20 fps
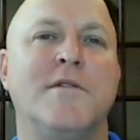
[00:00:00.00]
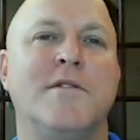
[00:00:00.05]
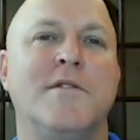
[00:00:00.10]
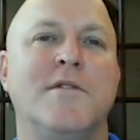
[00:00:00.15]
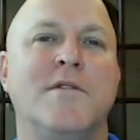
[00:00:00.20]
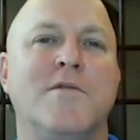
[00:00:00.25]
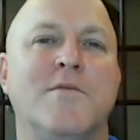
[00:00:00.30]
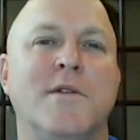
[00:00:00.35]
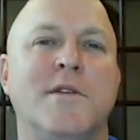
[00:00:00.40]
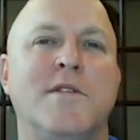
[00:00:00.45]

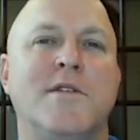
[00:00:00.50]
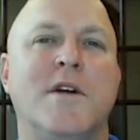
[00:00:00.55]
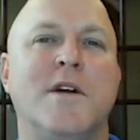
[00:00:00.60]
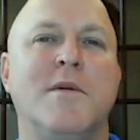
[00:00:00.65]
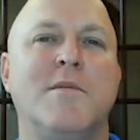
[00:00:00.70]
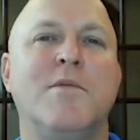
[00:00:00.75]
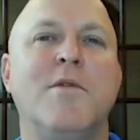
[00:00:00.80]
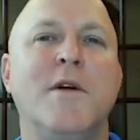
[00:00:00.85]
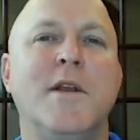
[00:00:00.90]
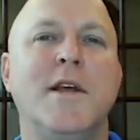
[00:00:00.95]
So as we
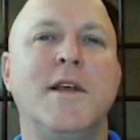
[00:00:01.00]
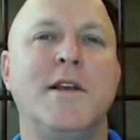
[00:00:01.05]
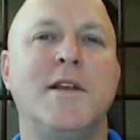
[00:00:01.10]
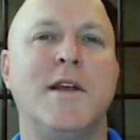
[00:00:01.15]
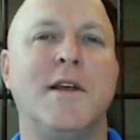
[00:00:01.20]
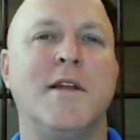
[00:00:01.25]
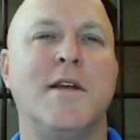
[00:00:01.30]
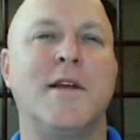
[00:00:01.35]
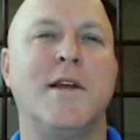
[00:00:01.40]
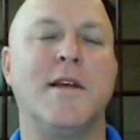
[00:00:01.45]
start putting
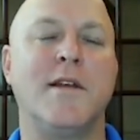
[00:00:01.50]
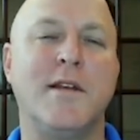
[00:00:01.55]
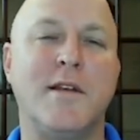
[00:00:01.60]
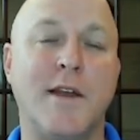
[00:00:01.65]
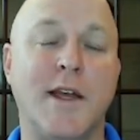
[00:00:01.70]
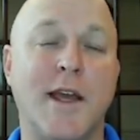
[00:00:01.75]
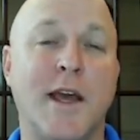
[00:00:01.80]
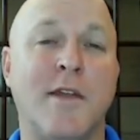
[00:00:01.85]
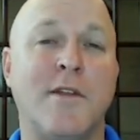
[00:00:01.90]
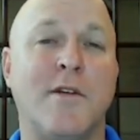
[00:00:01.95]

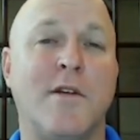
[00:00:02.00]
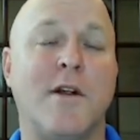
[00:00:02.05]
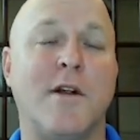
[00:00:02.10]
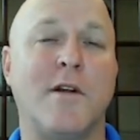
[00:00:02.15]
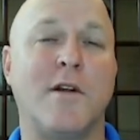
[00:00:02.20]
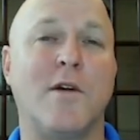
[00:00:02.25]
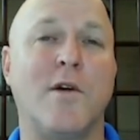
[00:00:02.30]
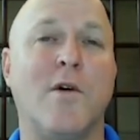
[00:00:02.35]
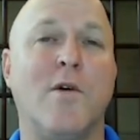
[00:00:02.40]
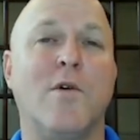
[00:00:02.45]
together our
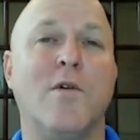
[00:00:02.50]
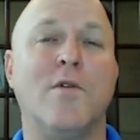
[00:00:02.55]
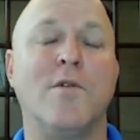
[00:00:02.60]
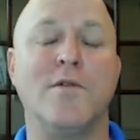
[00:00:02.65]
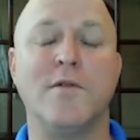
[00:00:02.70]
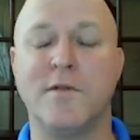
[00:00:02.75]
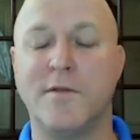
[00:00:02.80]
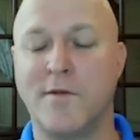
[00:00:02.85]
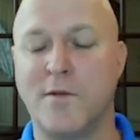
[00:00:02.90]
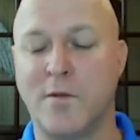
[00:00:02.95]

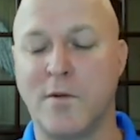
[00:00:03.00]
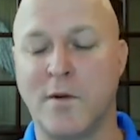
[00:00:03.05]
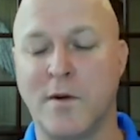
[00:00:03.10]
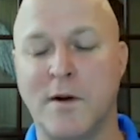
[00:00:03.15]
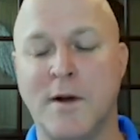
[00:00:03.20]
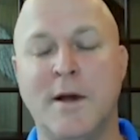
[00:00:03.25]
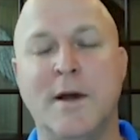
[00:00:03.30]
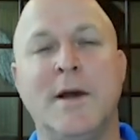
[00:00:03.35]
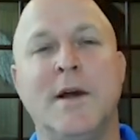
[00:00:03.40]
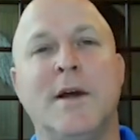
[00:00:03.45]
goals
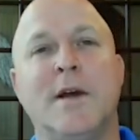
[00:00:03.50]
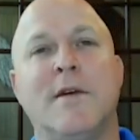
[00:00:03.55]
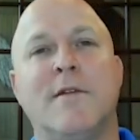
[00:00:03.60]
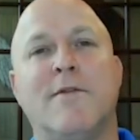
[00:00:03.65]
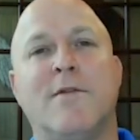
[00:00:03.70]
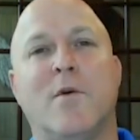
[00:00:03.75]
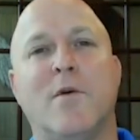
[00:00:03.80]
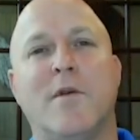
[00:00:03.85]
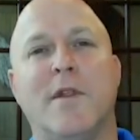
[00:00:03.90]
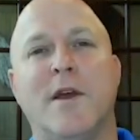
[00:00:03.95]
for the